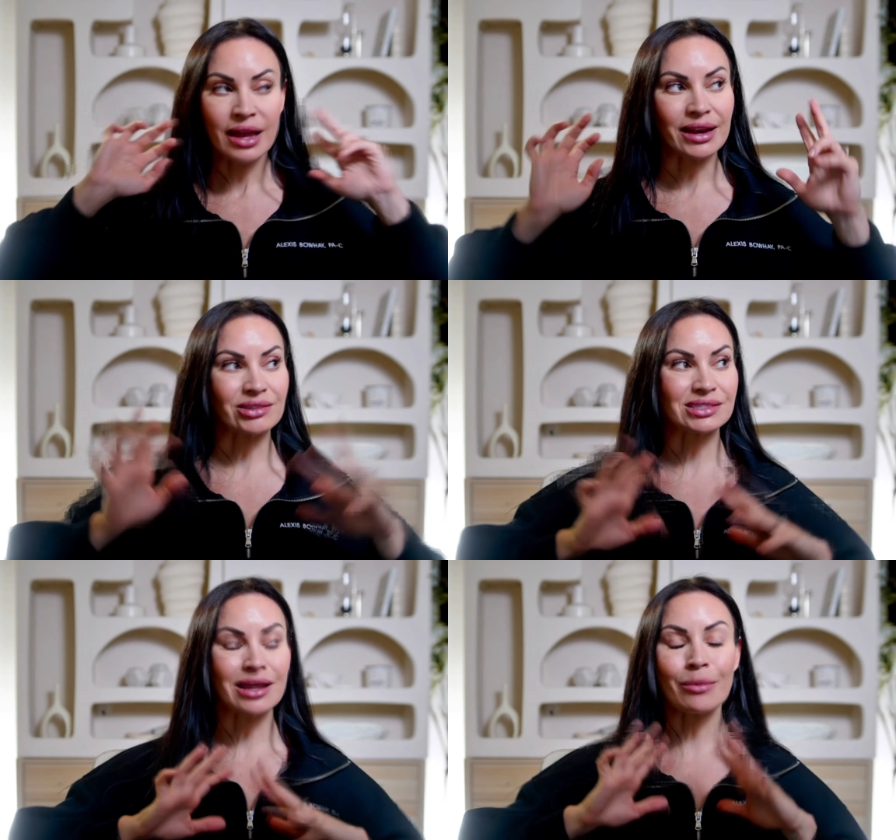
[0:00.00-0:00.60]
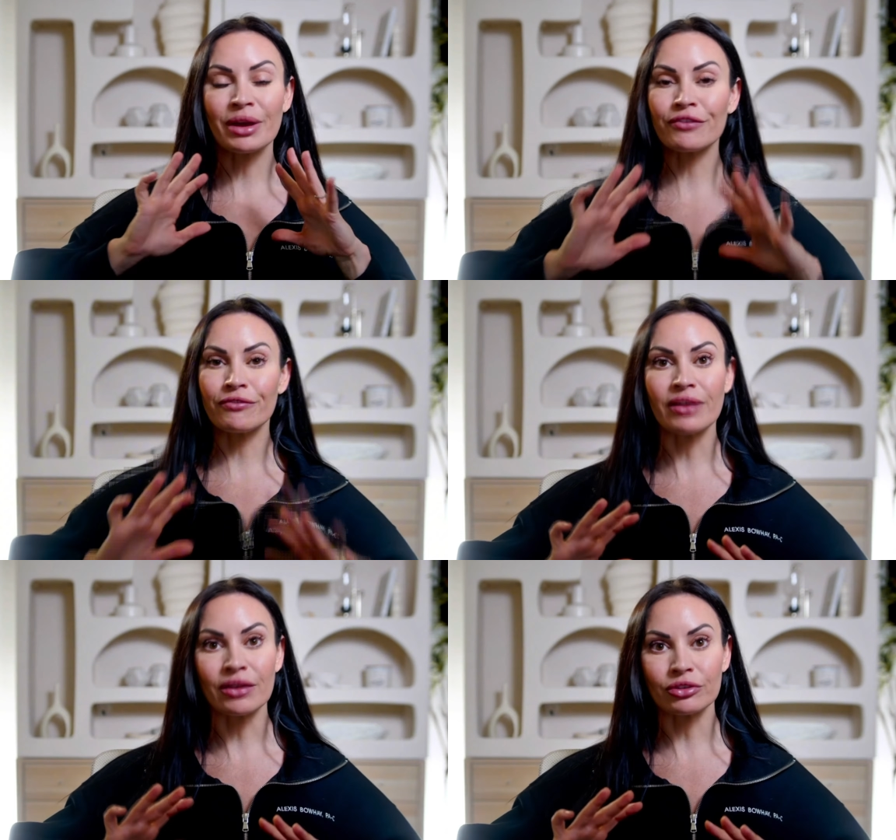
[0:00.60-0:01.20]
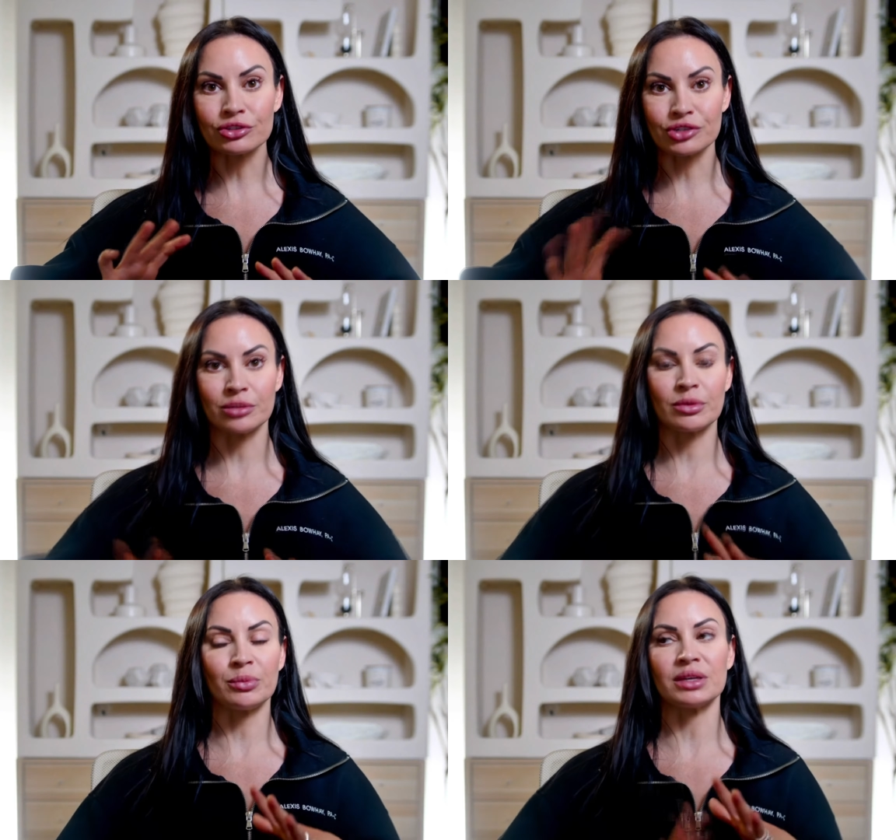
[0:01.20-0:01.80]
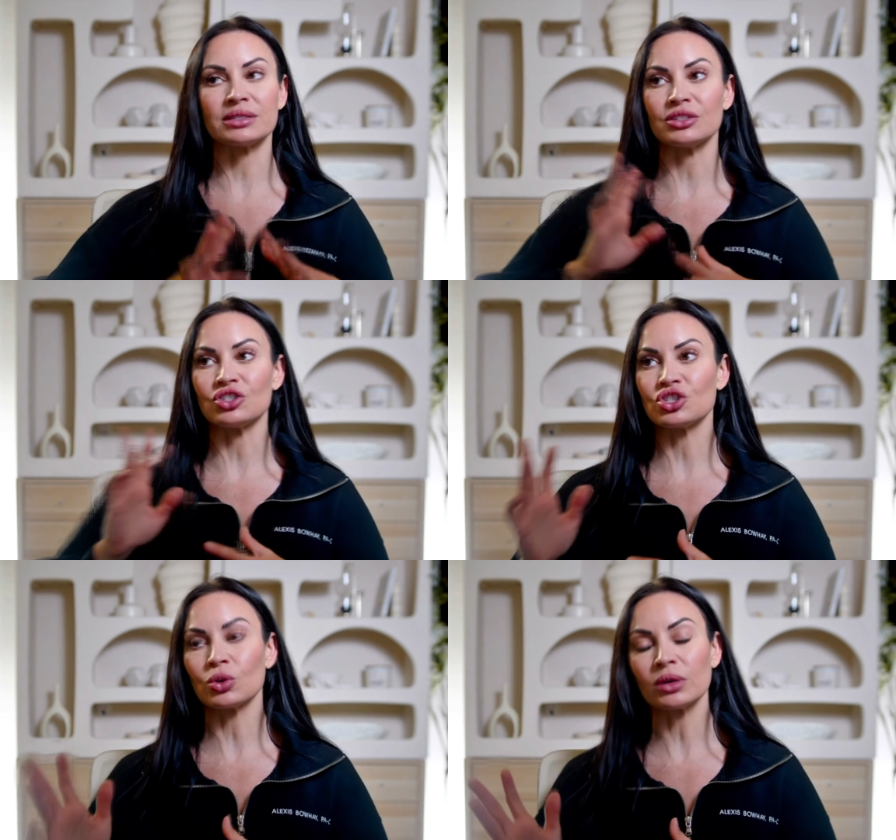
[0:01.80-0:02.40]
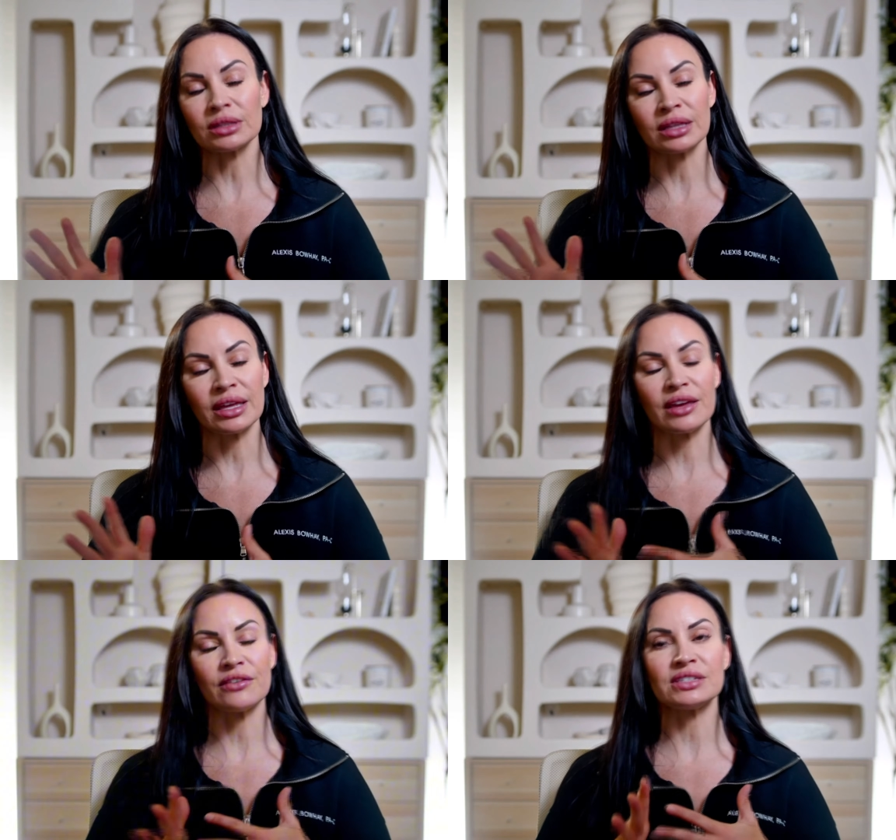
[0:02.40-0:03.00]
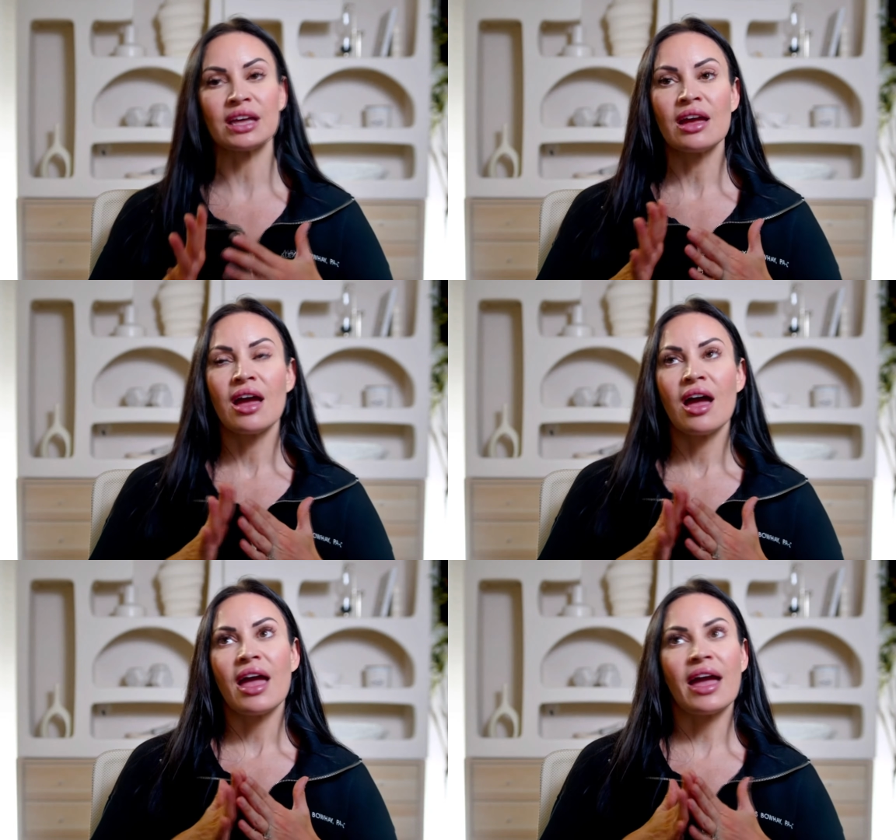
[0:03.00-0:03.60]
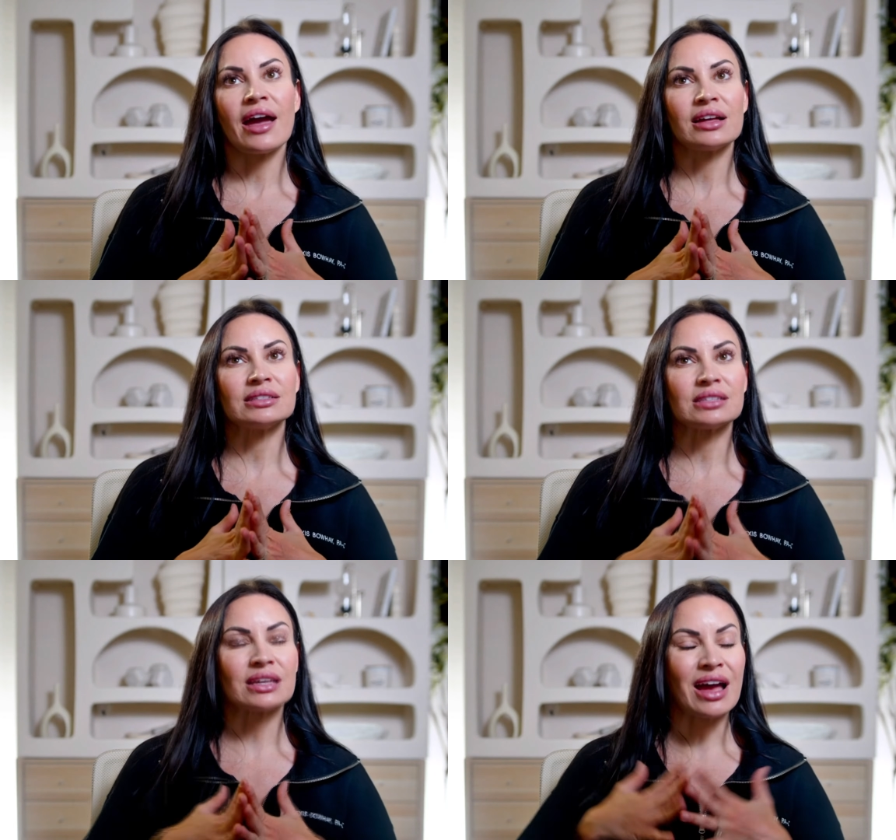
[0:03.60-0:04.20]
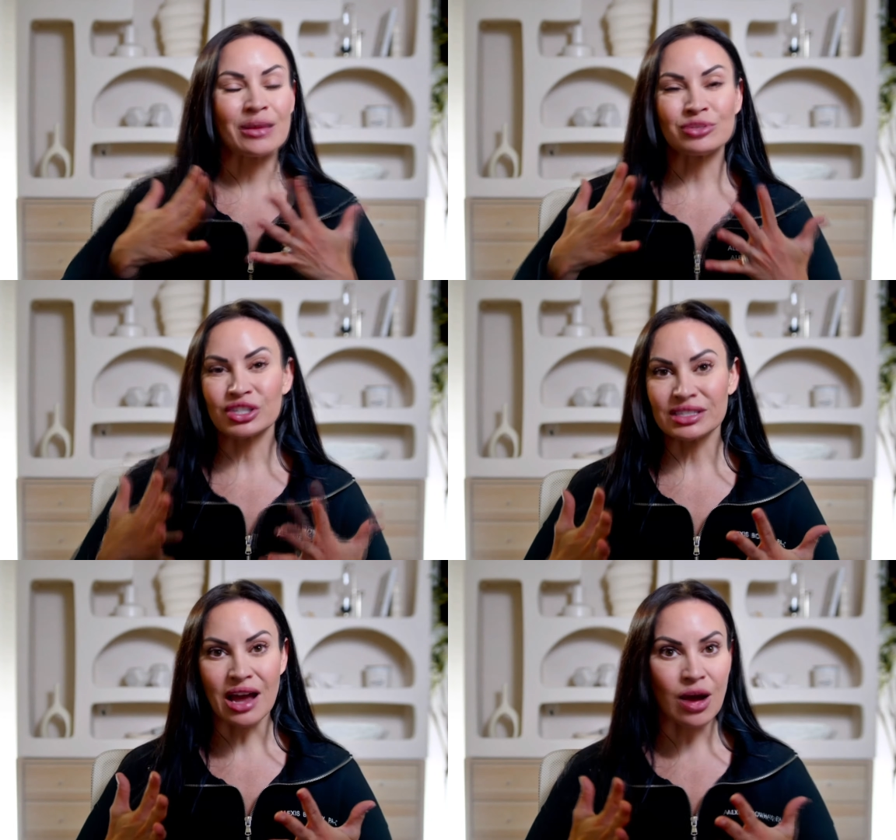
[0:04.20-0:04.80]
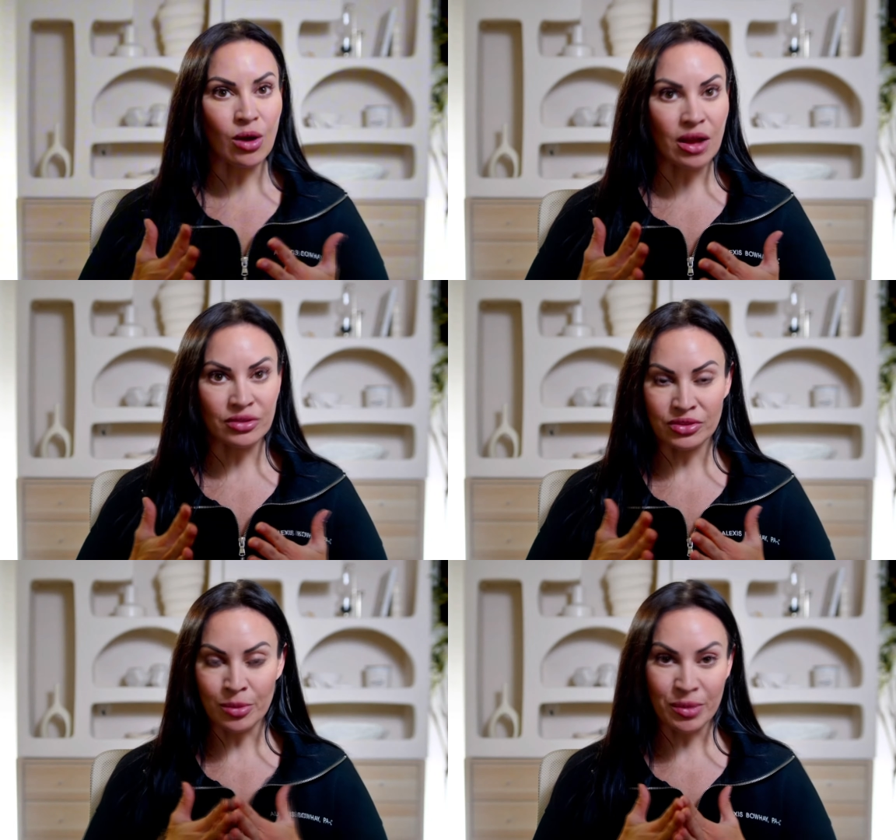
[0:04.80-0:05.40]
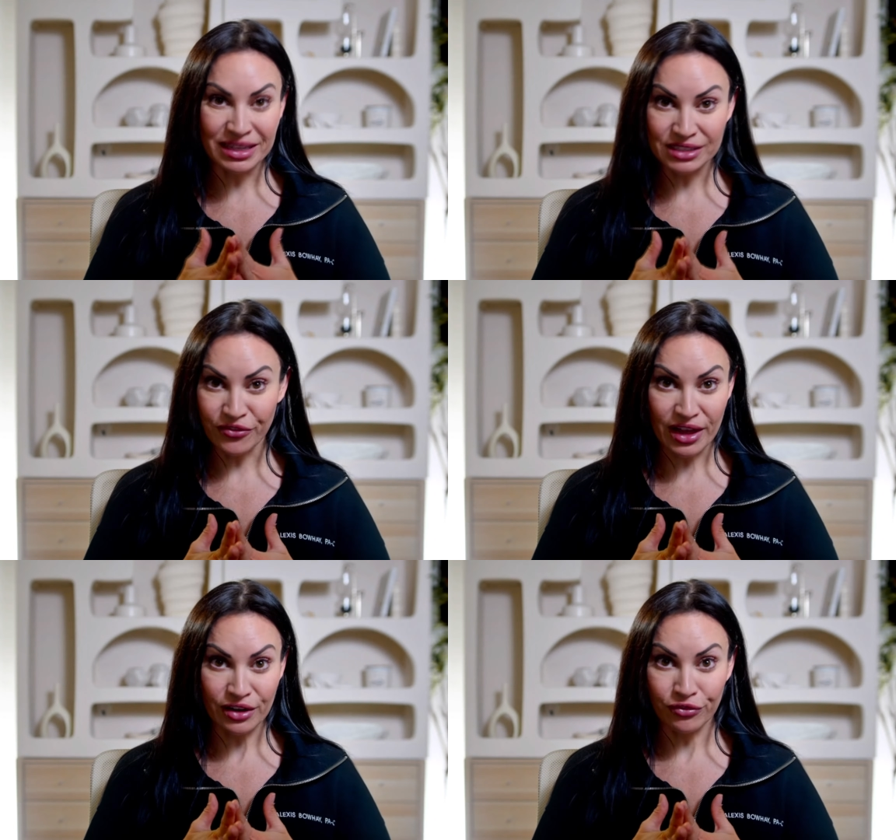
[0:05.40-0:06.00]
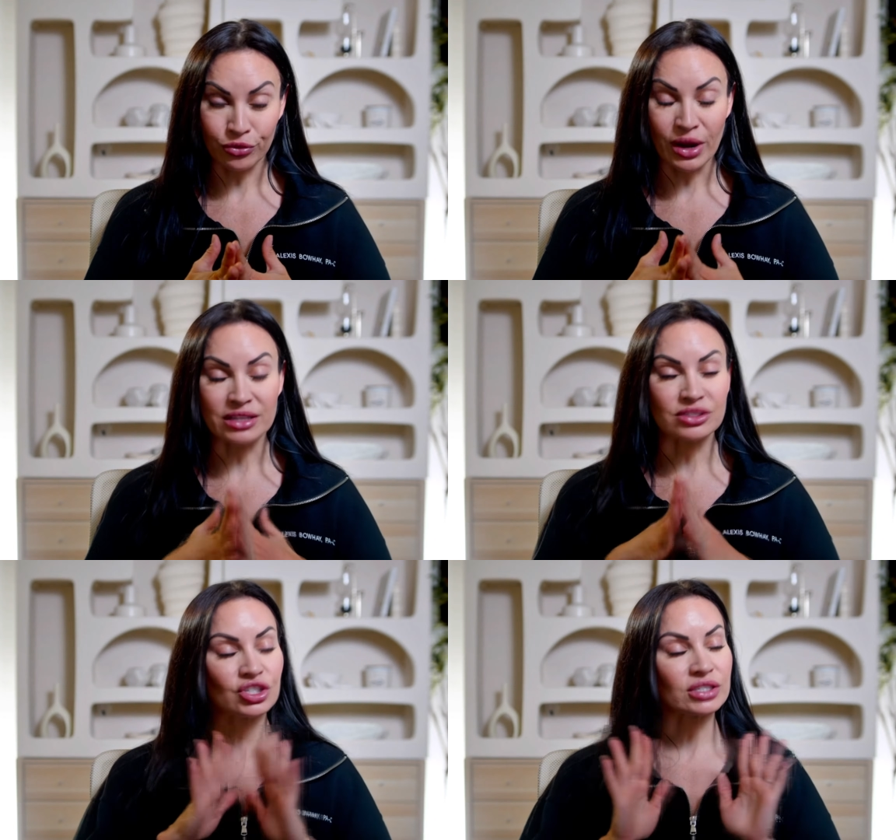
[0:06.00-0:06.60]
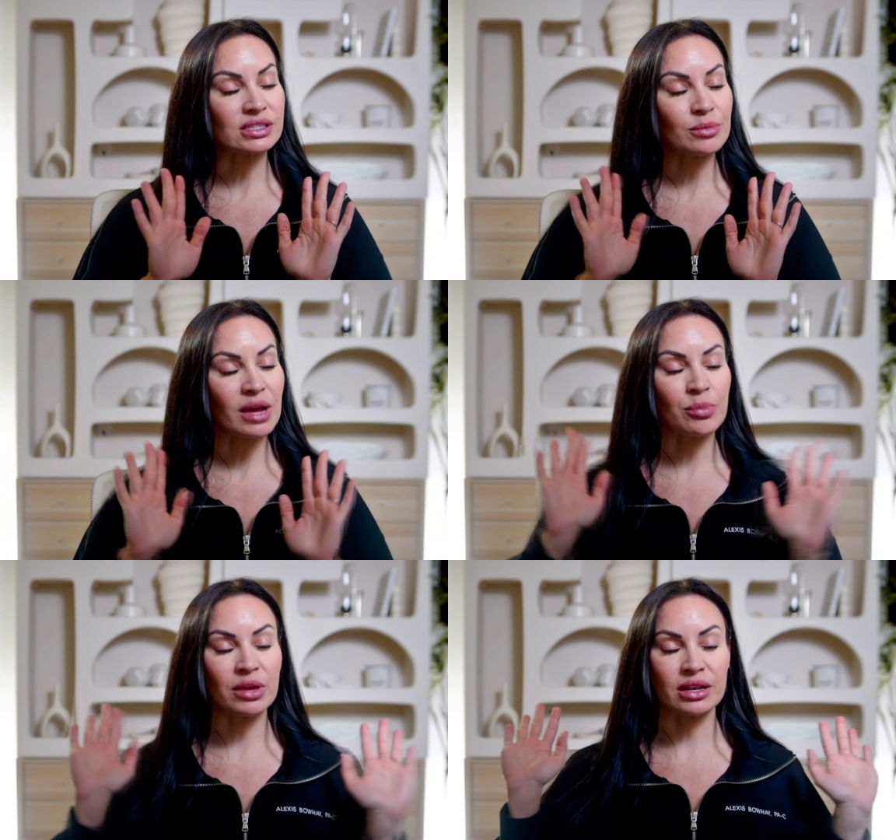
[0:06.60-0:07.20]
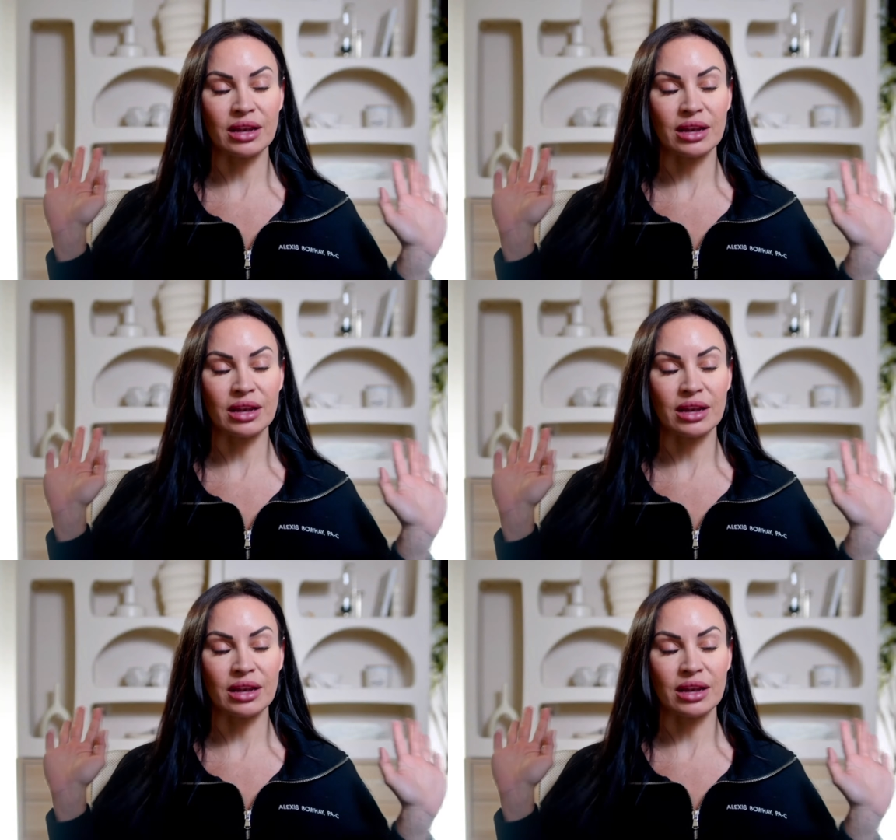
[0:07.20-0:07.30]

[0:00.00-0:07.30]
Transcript: Now, it's not my favorite treatment because it's short-lived and I'm just not the biggest fan of threads, just in my opinion.